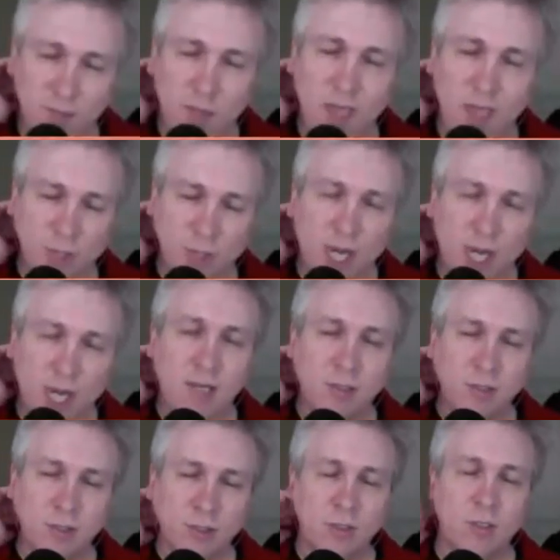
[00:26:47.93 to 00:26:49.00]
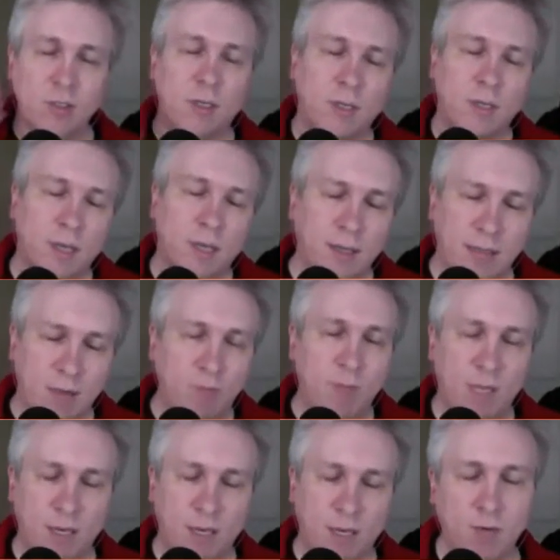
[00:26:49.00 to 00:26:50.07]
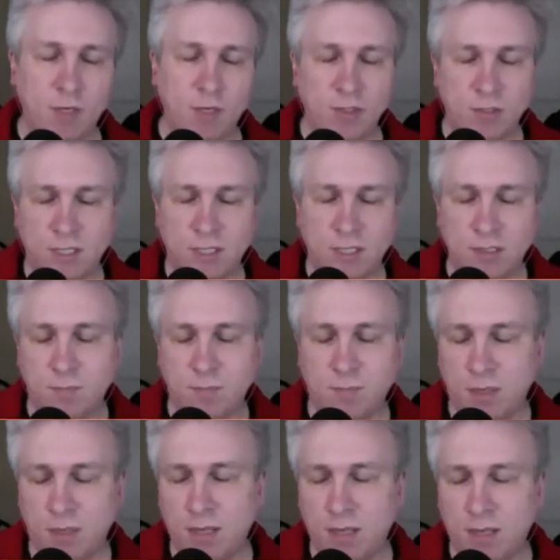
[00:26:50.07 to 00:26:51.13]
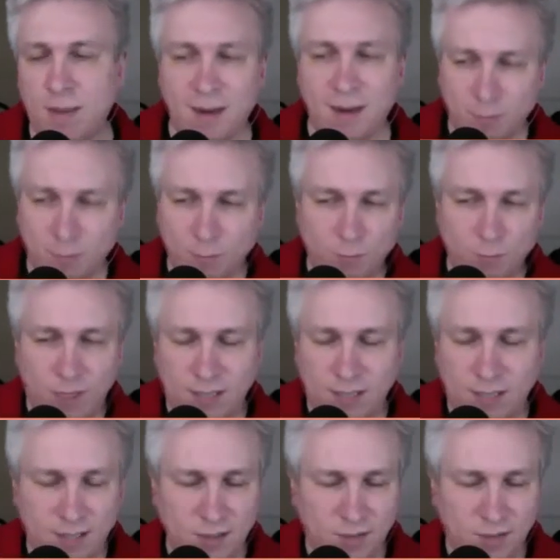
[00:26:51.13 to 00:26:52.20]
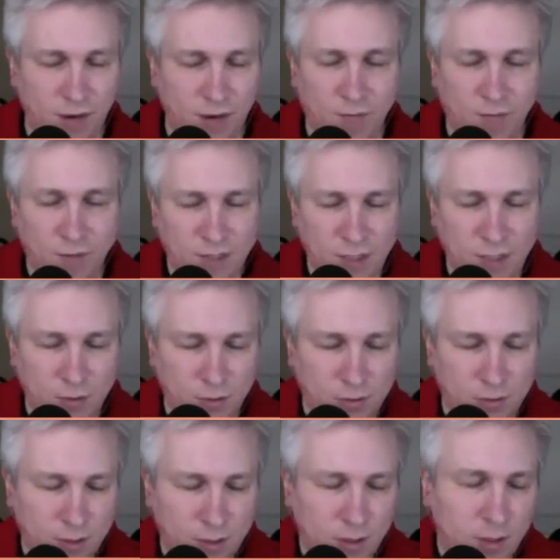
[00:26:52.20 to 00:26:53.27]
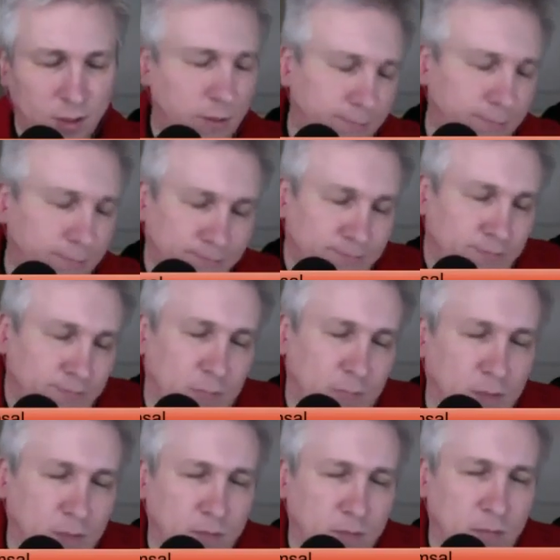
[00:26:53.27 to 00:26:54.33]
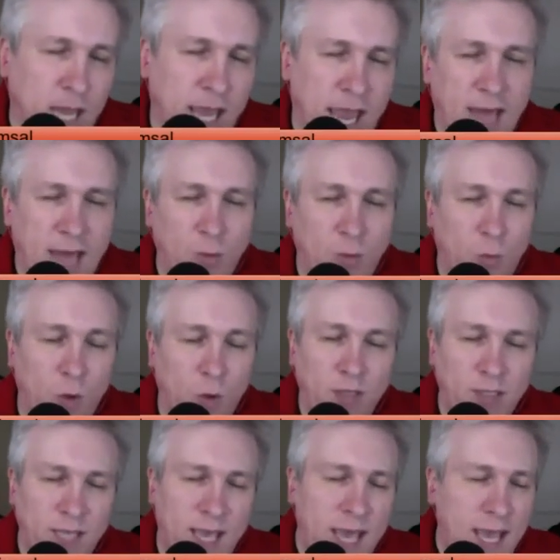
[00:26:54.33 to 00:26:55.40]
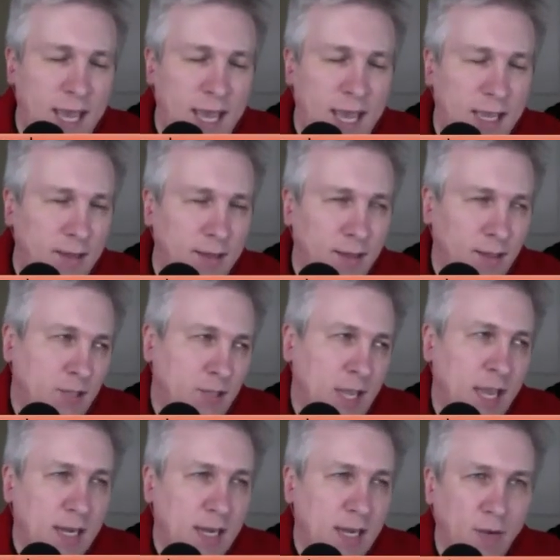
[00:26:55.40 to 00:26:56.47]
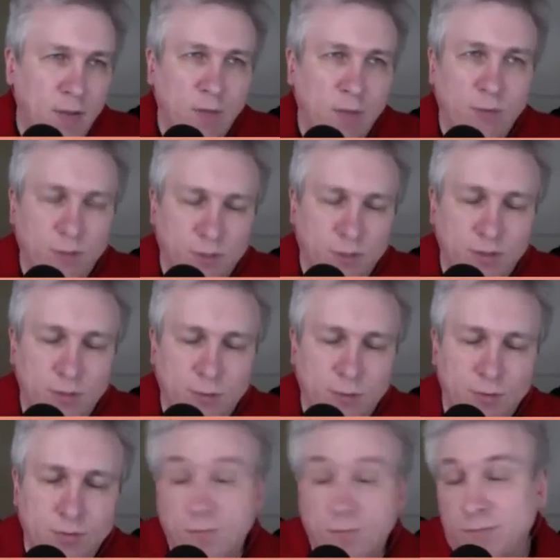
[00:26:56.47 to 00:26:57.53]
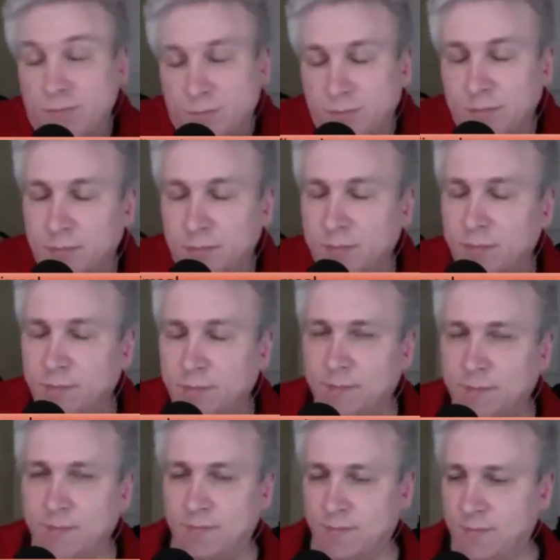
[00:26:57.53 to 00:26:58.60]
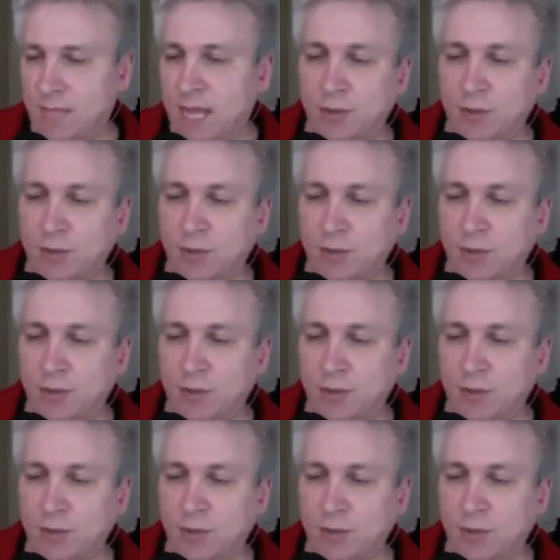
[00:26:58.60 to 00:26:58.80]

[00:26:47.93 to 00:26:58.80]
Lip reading: may change, and that would be an integration test. But I'm not going to write tests for every single. I added 1 to A. Is A now equal to 2? I